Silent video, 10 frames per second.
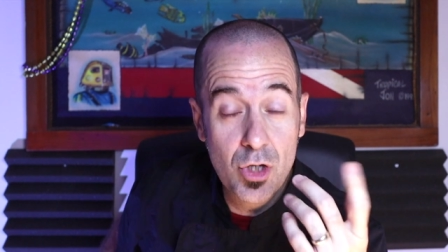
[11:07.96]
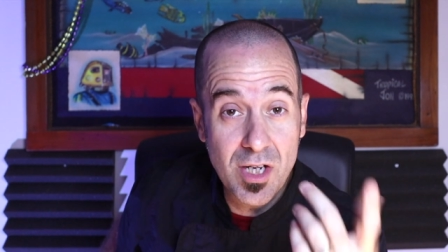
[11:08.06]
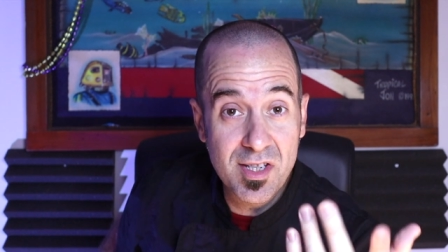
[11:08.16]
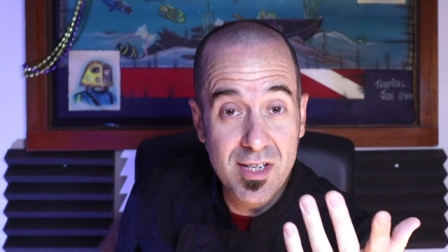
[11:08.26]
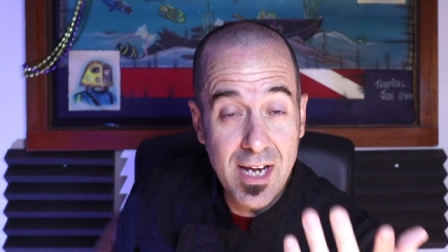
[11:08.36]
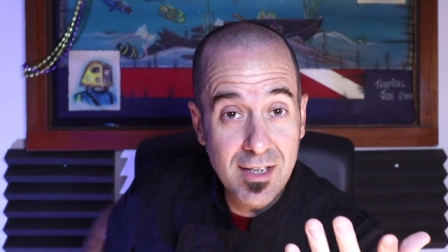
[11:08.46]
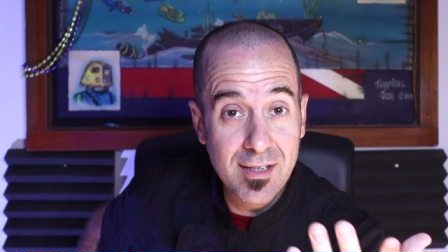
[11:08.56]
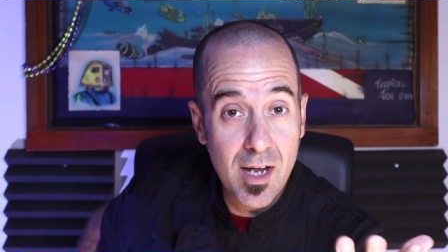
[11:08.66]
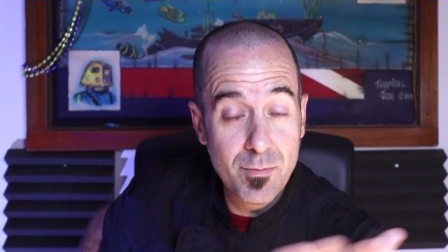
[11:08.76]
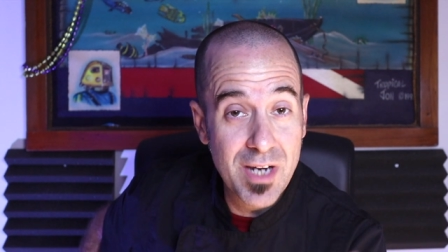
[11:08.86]
just snake
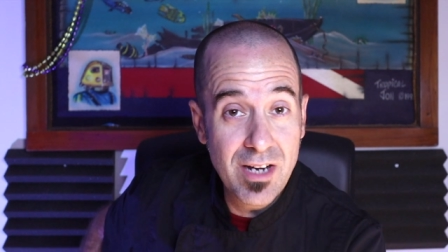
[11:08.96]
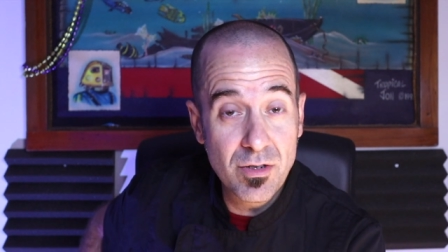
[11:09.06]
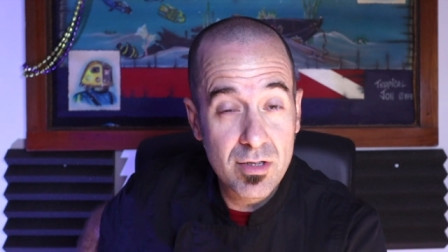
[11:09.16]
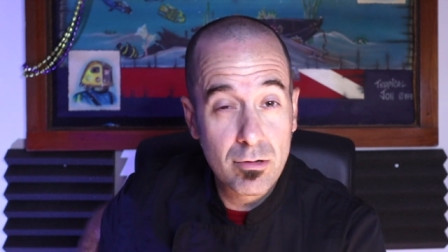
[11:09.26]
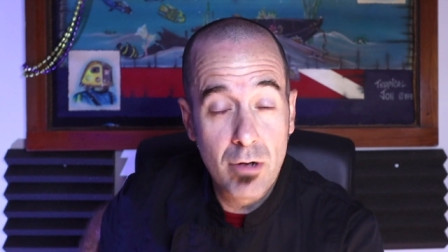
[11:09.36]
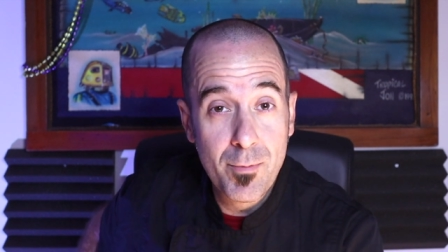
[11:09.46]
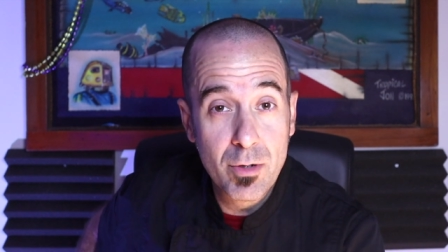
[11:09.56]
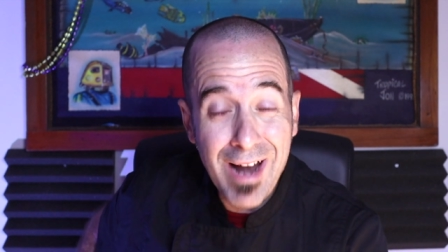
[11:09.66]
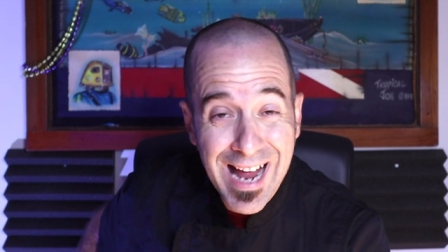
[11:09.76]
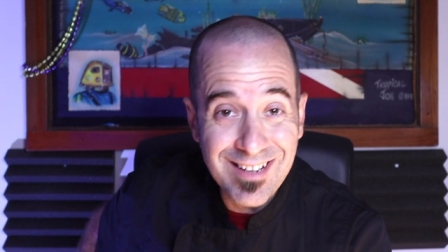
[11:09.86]
tubs, now you're scrubbing
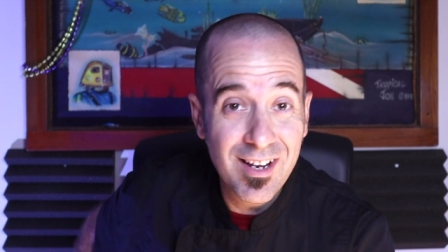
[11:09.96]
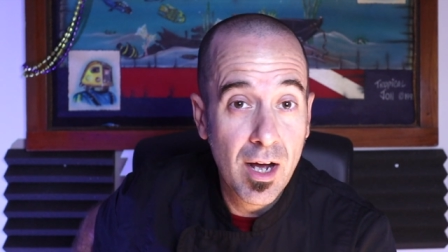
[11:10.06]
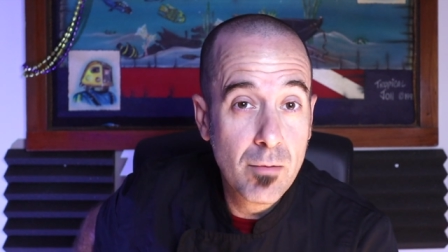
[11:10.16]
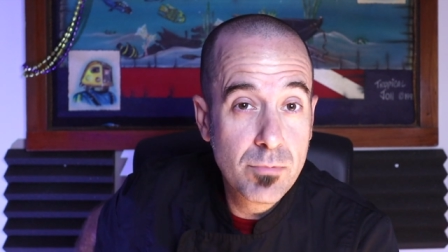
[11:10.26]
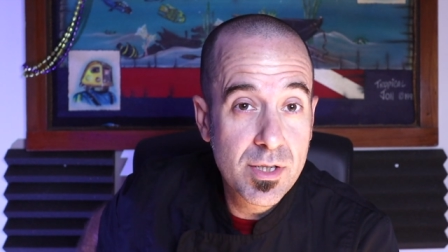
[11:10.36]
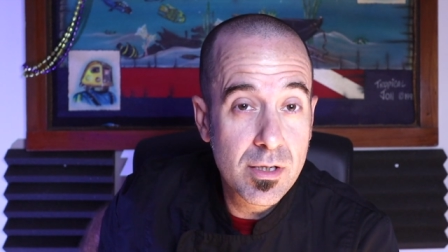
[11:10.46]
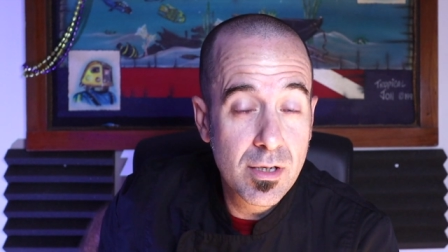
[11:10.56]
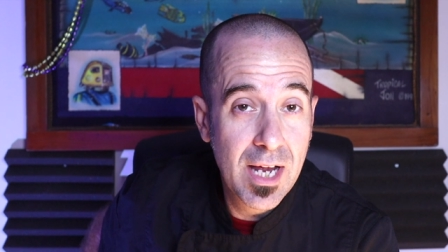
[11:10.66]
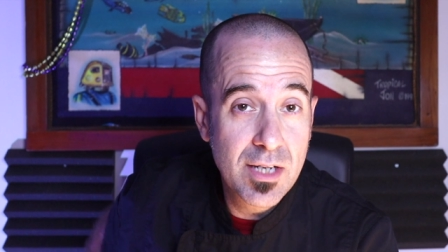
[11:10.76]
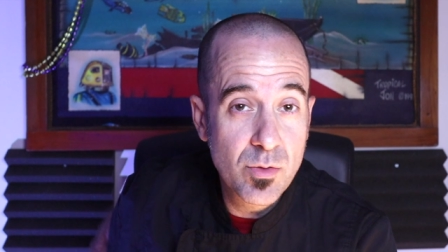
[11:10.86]
rat tubs
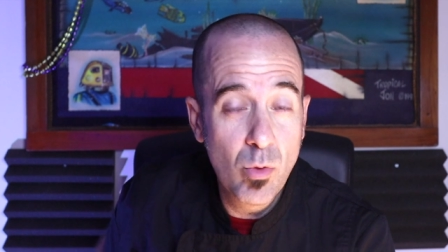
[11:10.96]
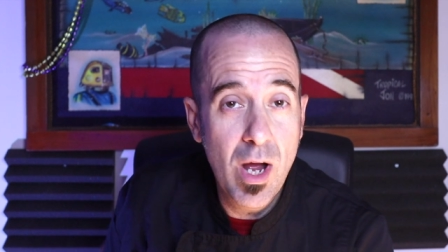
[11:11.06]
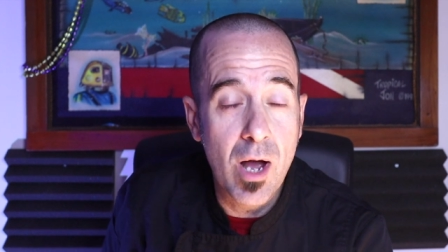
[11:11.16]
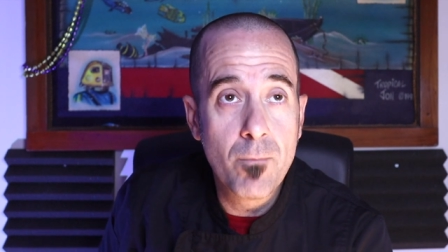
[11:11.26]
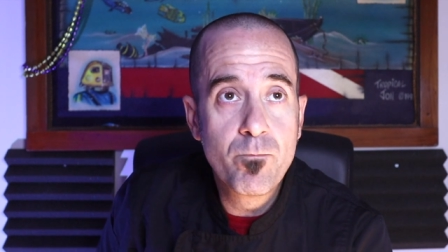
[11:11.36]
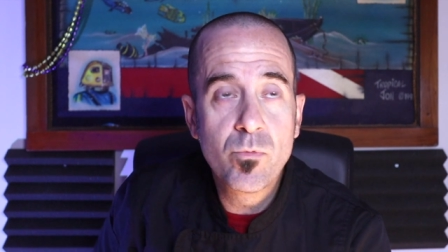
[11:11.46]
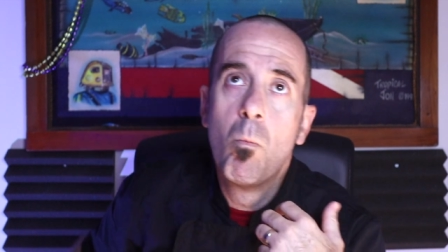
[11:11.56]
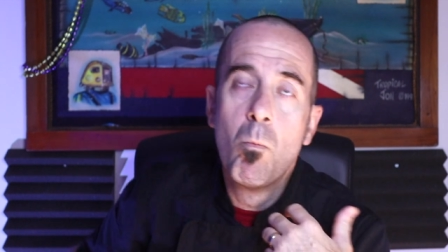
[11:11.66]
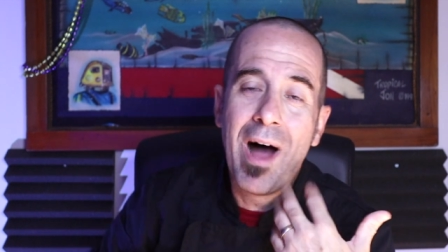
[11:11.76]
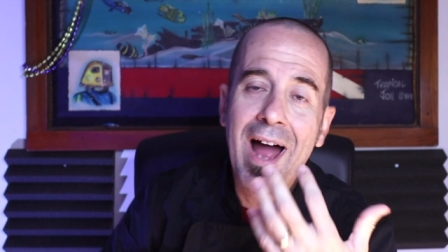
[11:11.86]
as well.
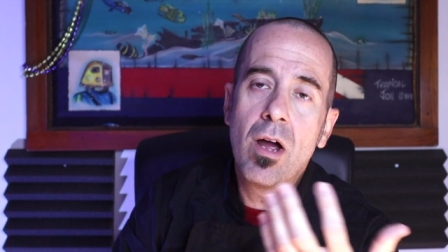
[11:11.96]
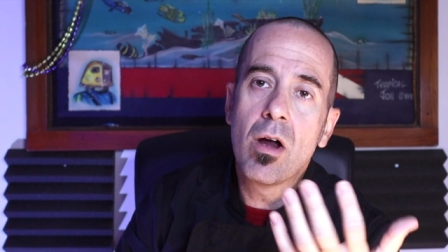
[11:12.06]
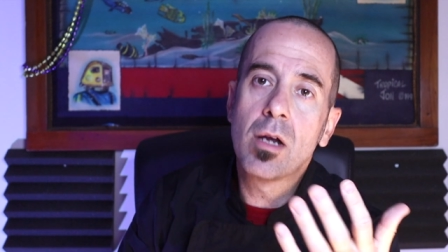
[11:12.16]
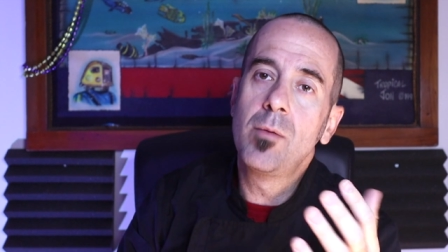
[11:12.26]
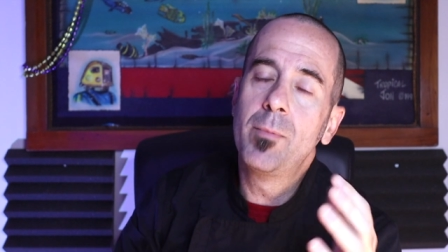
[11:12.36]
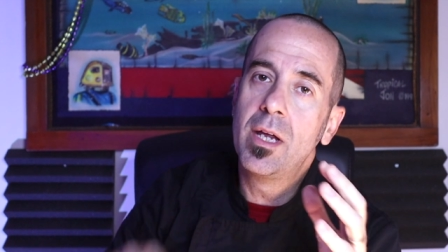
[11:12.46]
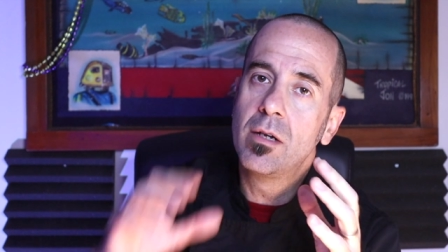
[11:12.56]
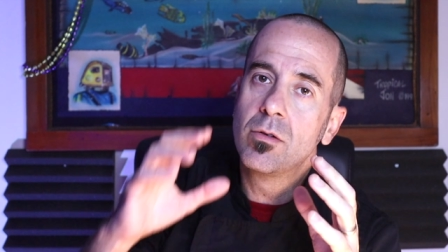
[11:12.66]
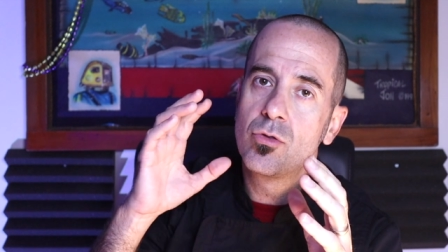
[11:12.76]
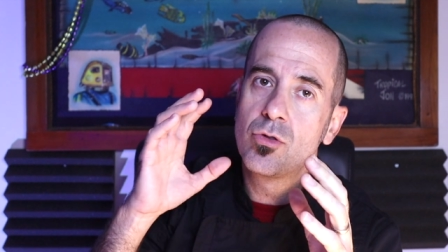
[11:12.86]
My
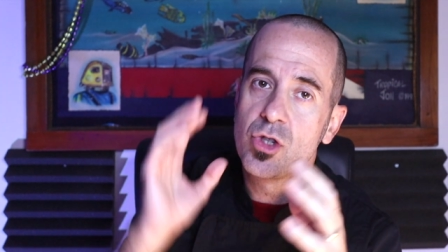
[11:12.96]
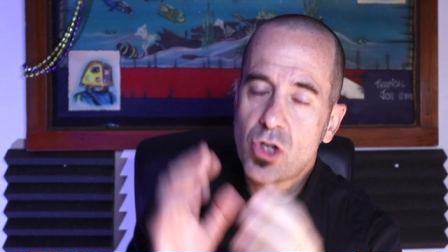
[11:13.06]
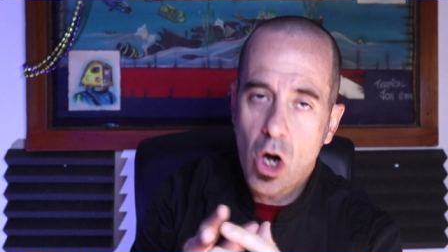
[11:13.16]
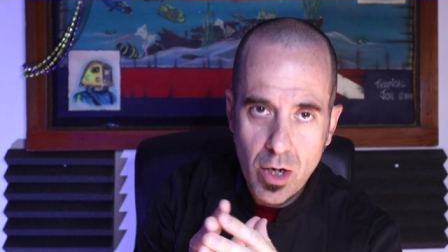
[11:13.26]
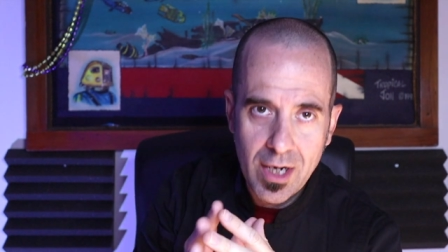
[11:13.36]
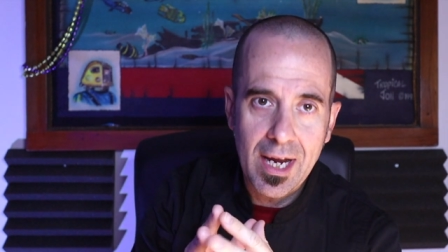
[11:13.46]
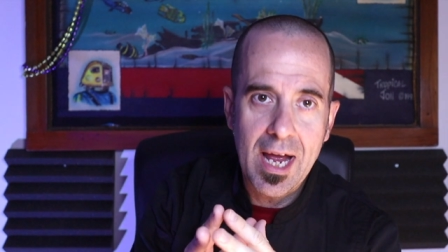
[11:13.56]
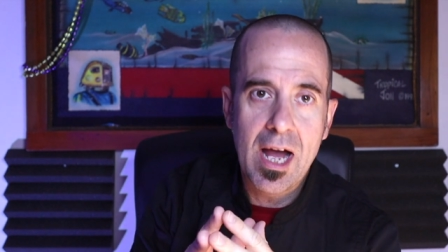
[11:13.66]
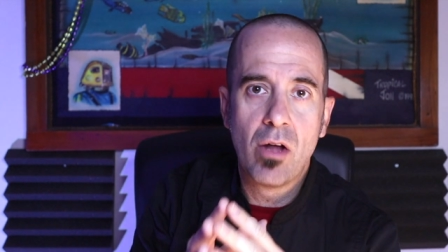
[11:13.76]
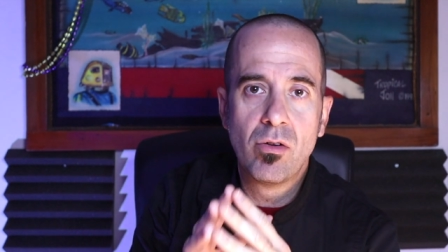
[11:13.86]
argument starting
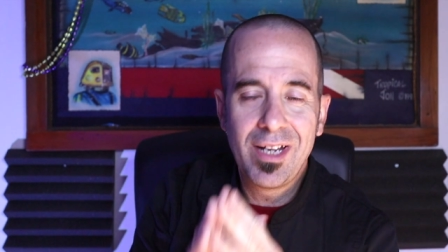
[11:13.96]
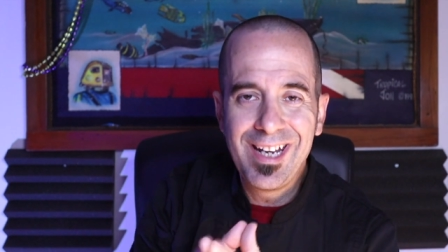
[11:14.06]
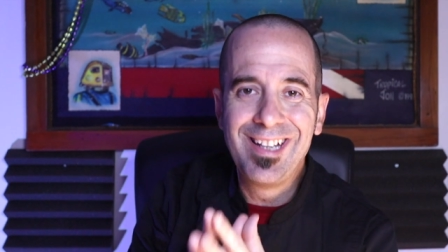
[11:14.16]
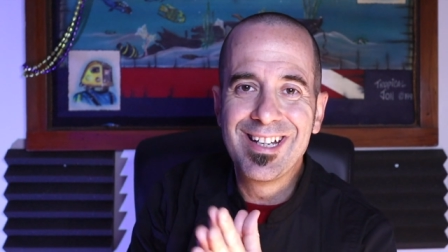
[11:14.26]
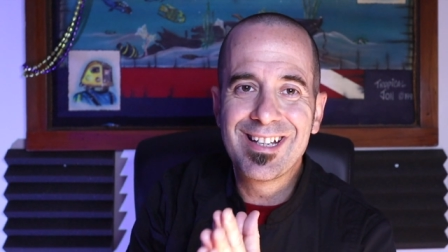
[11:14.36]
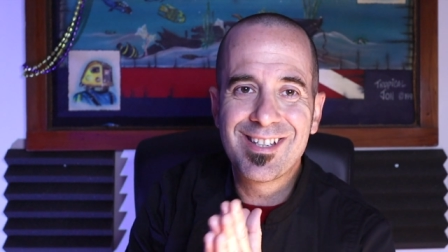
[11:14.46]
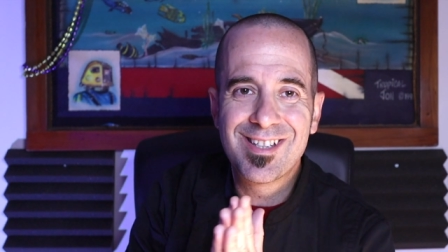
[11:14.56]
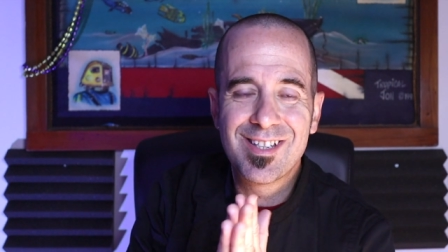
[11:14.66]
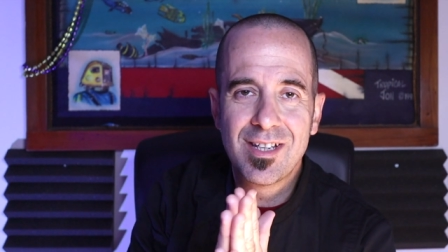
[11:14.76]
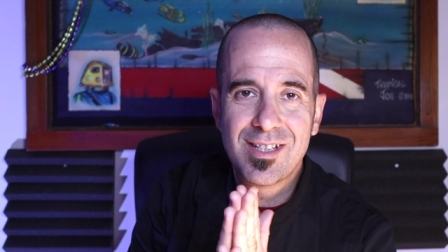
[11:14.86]
out in this
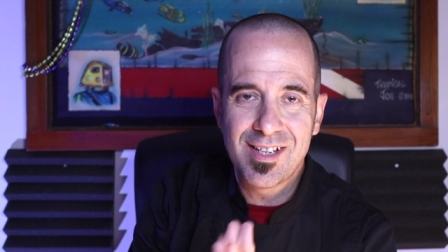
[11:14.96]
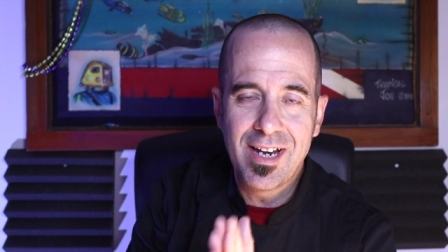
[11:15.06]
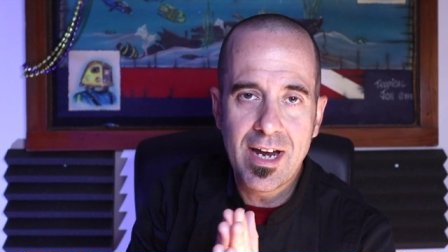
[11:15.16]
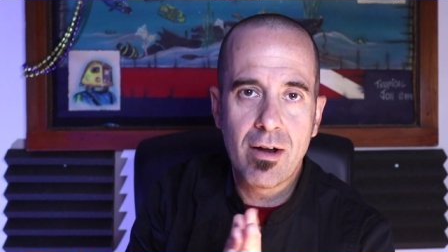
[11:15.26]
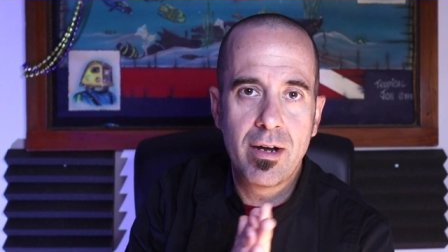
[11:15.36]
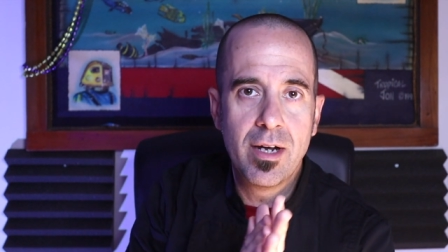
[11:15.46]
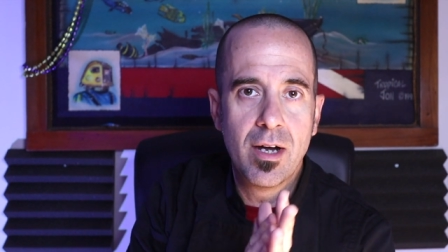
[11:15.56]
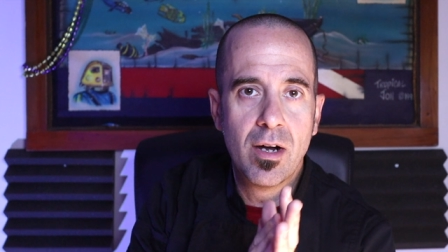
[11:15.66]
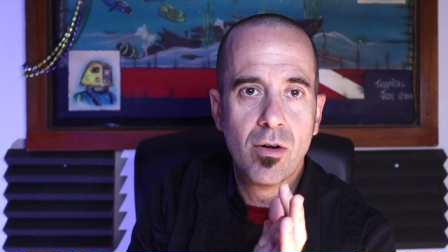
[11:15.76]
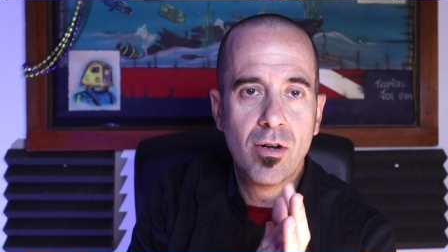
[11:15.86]

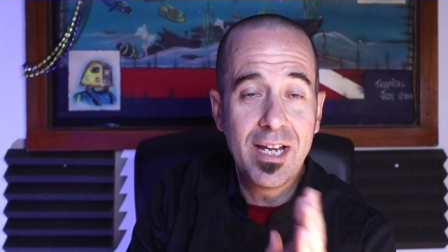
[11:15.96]
scenario